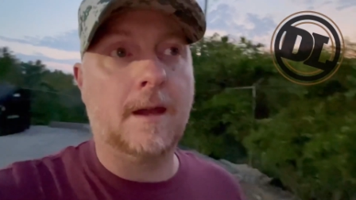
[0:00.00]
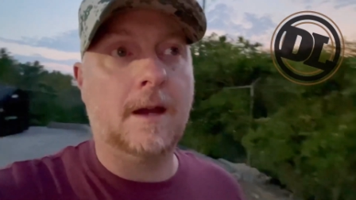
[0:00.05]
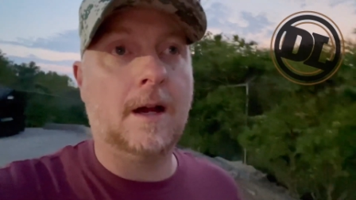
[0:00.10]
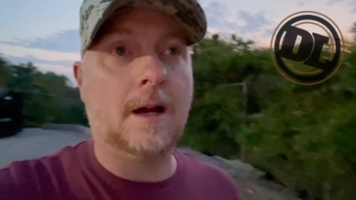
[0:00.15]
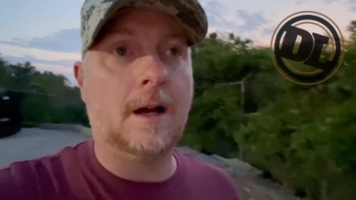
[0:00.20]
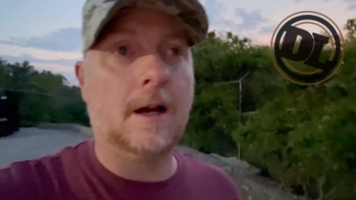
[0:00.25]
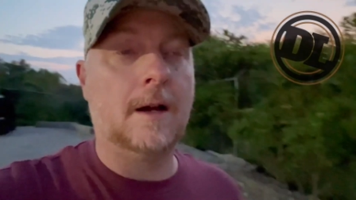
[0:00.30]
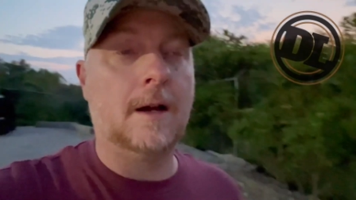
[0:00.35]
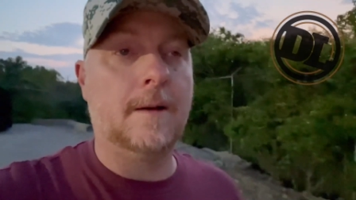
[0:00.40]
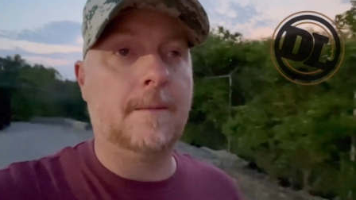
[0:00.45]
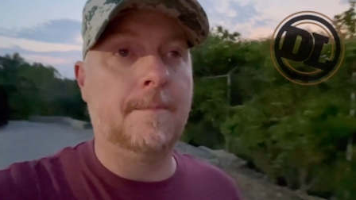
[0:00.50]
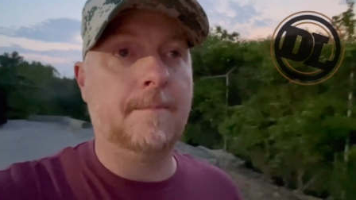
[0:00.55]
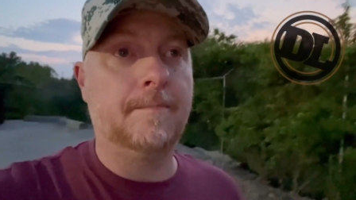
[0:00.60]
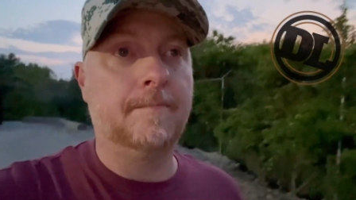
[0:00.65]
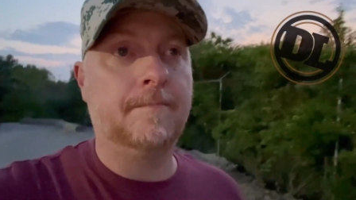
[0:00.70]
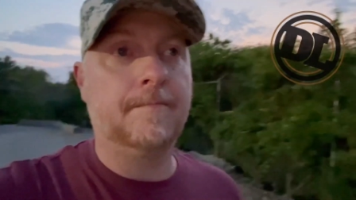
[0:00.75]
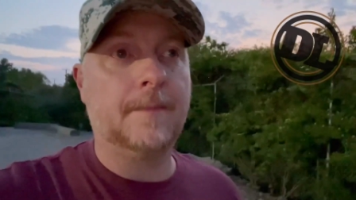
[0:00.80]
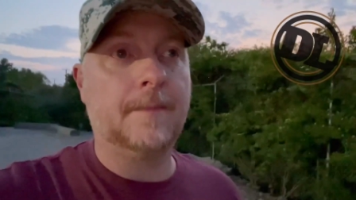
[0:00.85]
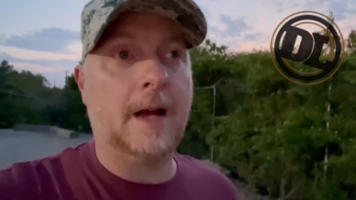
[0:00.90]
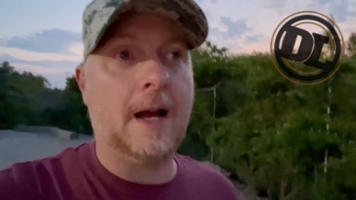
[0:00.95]
um,
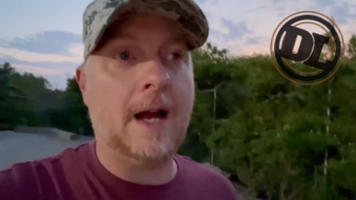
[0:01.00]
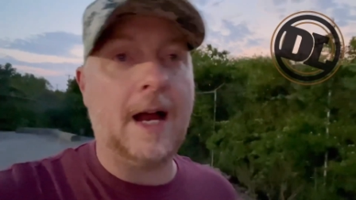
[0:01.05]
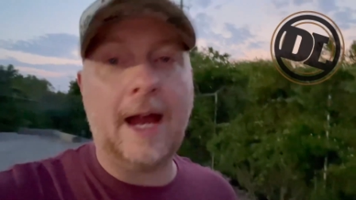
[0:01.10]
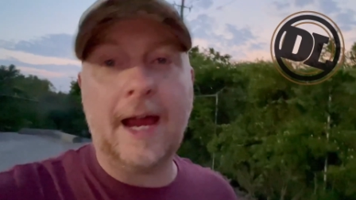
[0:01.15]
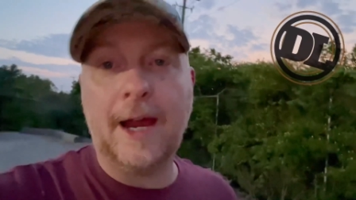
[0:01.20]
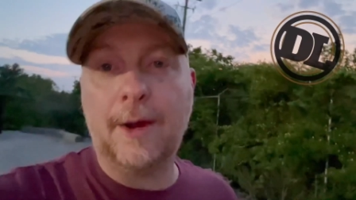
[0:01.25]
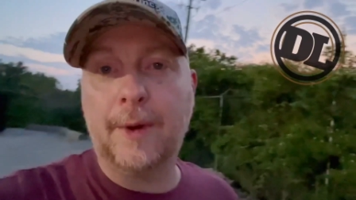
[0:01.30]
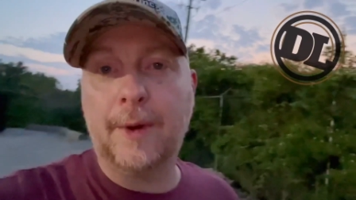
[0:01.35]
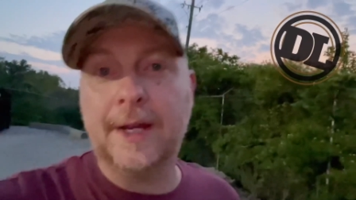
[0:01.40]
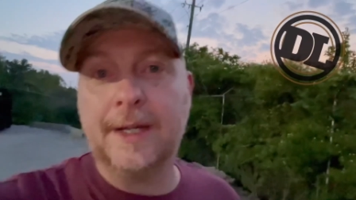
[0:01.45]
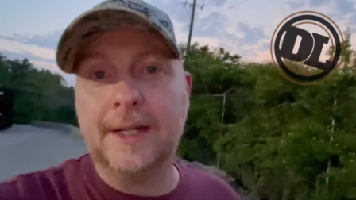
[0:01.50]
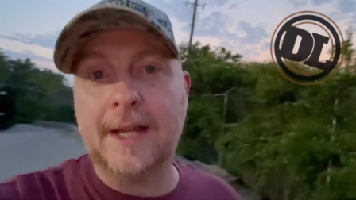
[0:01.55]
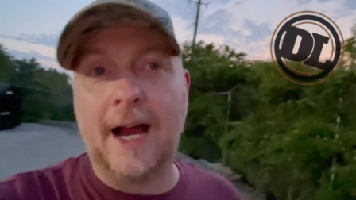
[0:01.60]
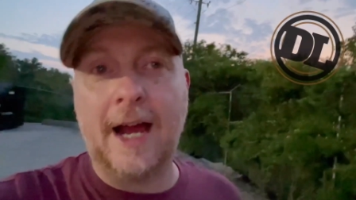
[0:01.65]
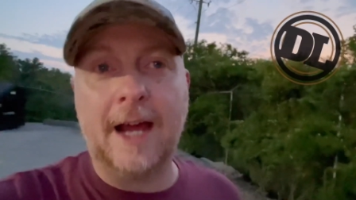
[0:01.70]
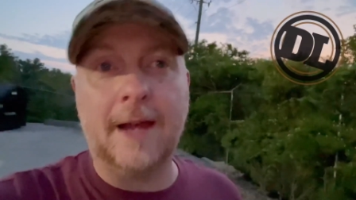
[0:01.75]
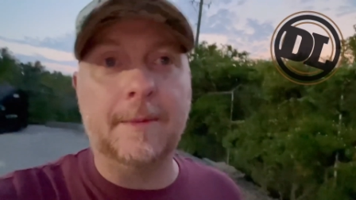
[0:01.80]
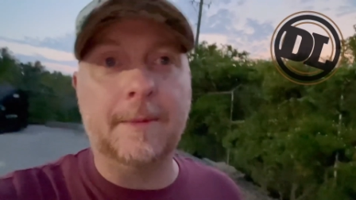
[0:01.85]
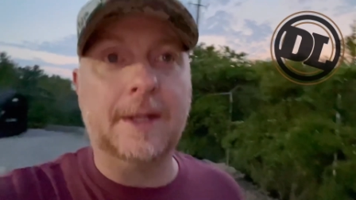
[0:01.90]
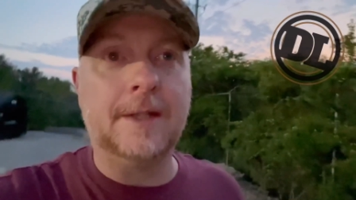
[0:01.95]
a Highway
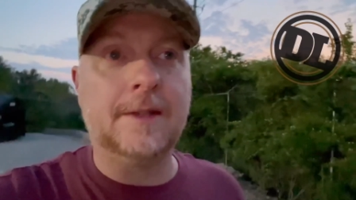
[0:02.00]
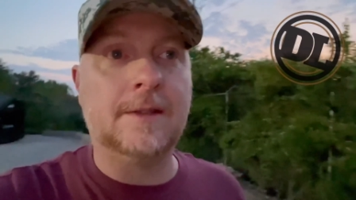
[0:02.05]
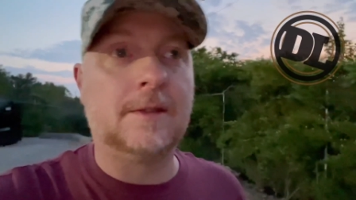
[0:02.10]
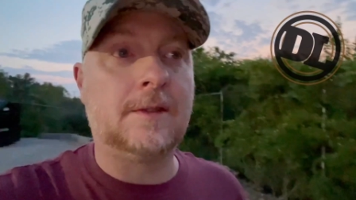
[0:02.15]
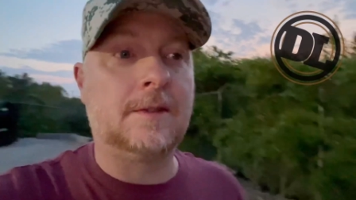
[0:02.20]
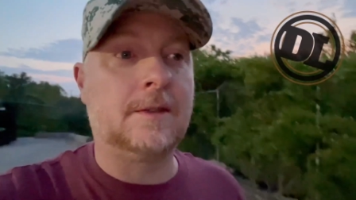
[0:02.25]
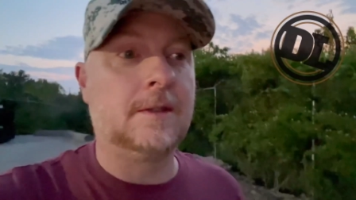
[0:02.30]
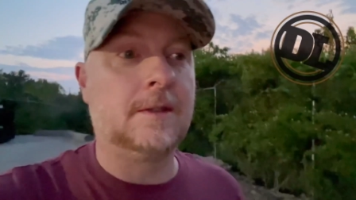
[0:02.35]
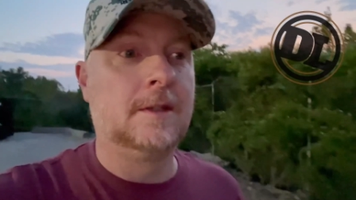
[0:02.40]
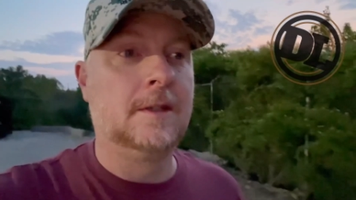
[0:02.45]
Diamonds